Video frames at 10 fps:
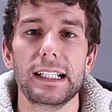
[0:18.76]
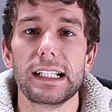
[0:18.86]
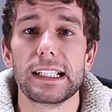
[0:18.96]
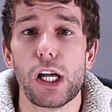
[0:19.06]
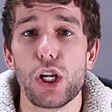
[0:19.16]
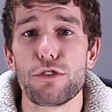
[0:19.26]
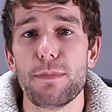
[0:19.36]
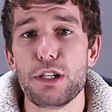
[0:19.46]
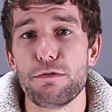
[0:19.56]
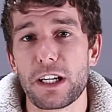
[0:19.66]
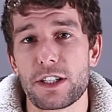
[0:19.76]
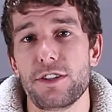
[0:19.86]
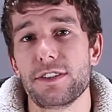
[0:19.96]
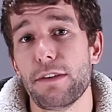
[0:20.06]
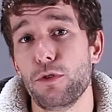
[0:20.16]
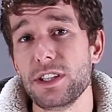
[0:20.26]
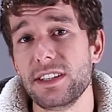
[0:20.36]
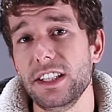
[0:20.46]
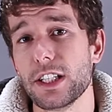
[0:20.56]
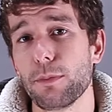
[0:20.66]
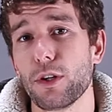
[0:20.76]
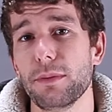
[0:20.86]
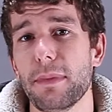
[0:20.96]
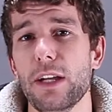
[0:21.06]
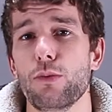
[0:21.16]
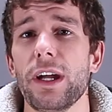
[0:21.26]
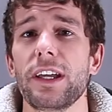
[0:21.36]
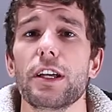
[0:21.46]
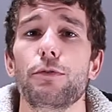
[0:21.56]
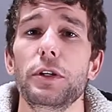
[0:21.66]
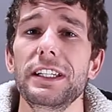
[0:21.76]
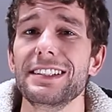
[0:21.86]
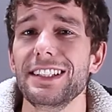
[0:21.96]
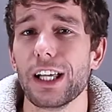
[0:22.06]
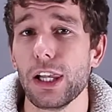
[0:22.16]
Now, a lot of manufacturers have recently jumped on the bandwagon of releasing